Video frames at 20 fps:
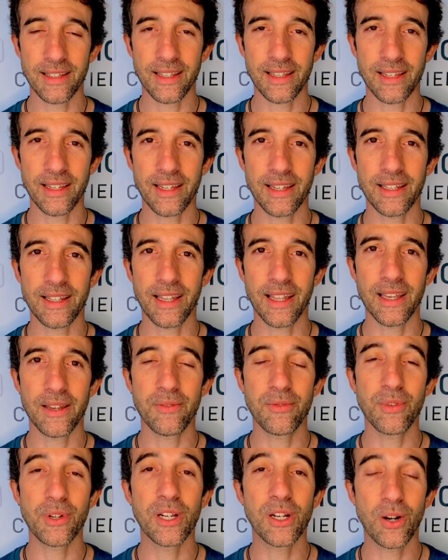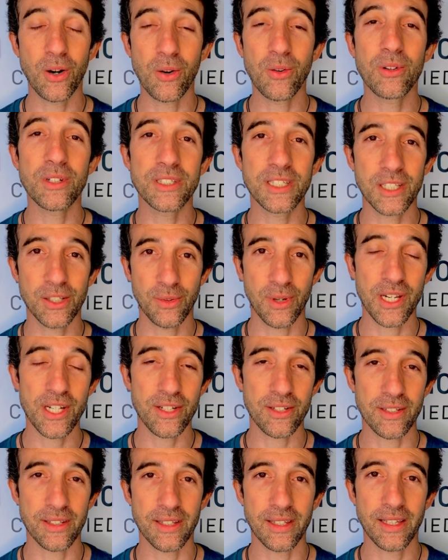in every cold
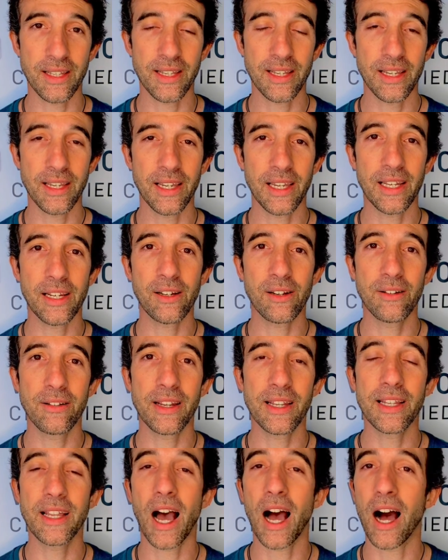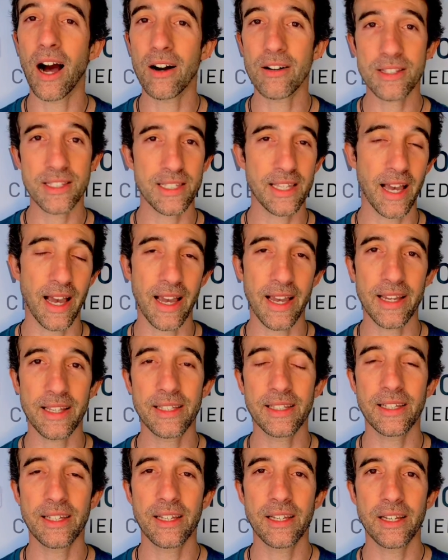situation, included
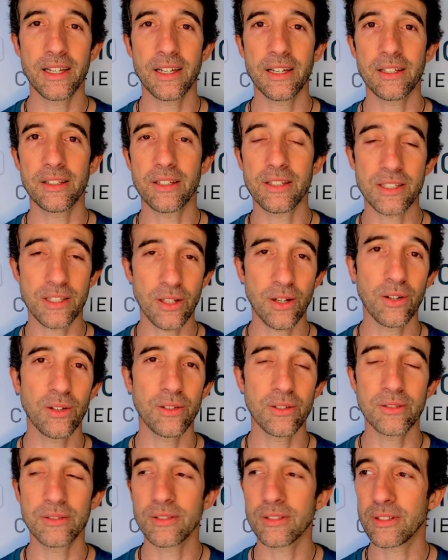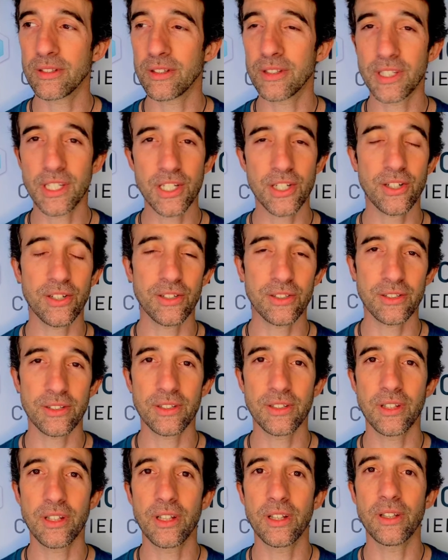outside, the snow, t-shirt,
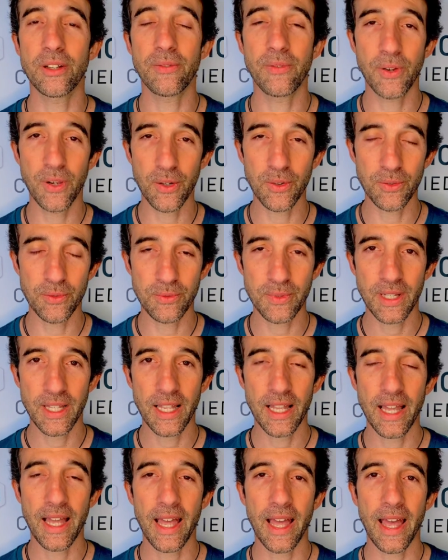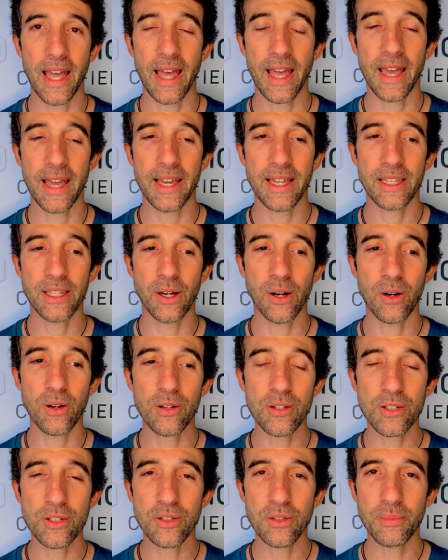the flu. And
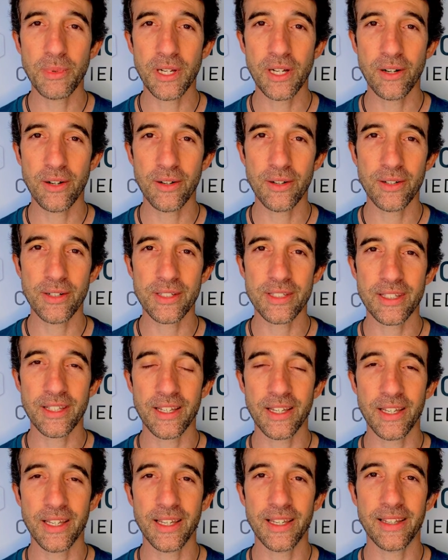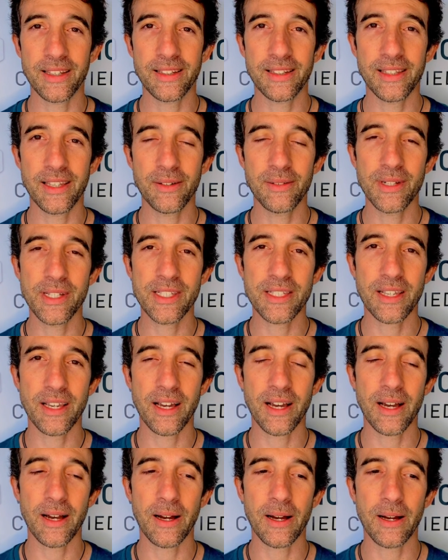also because there is
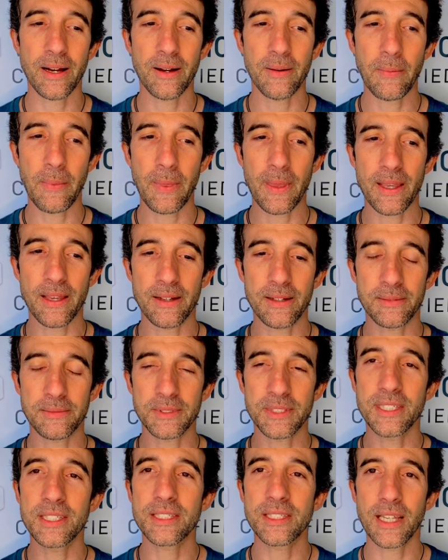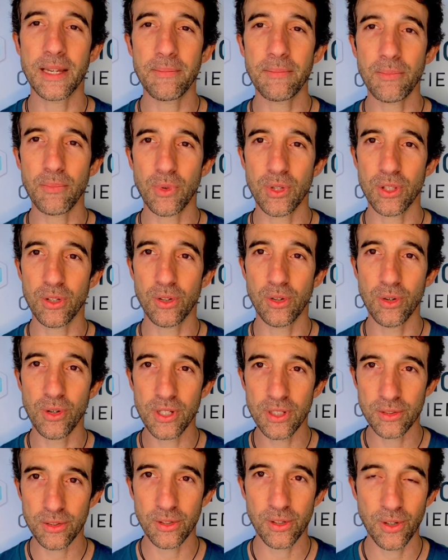a system when you go
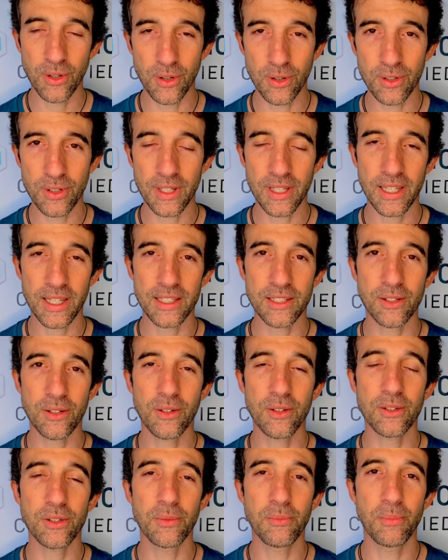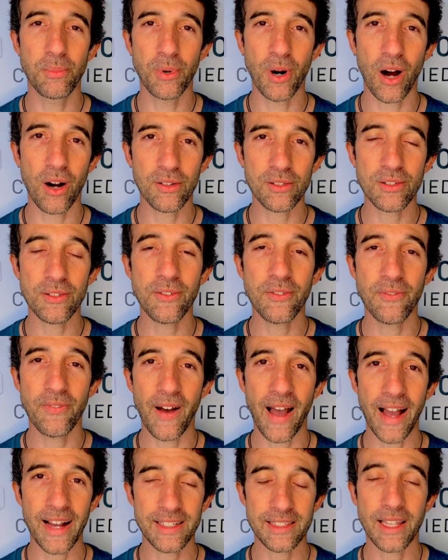into the cold, it's called the brown
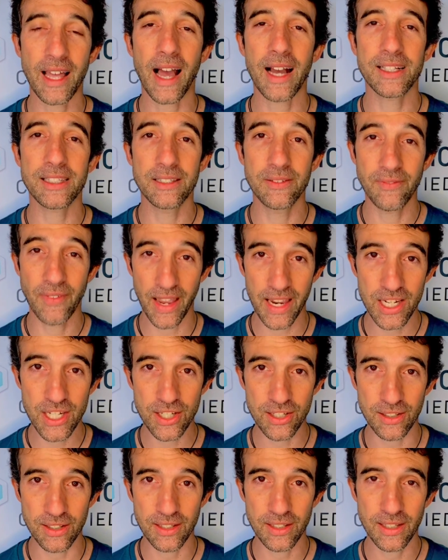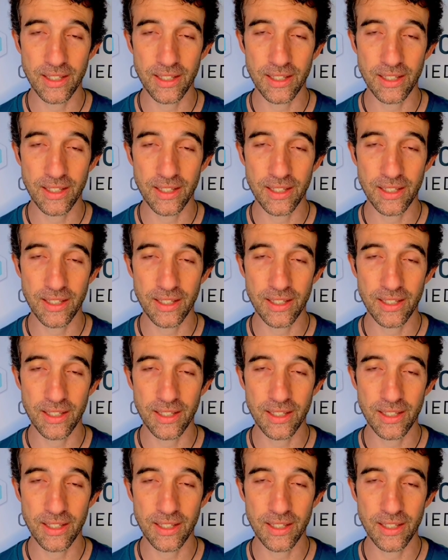fat activation.